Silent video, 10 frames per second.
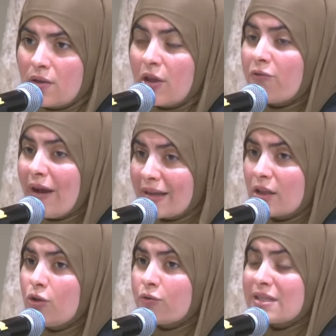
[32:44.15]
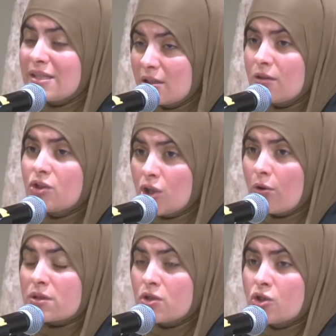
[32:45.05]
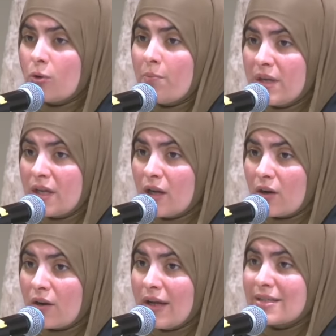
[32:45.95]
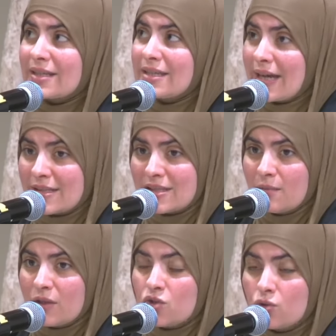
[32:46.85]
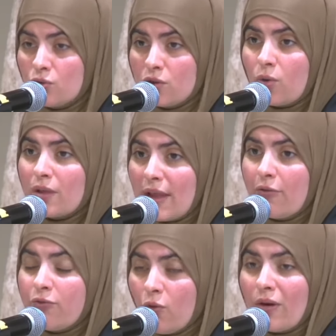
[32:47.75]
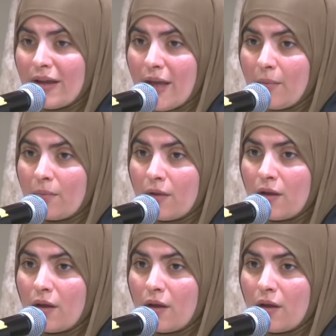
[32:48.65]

The fact that you've still chosen to be here is a testament to your love for him.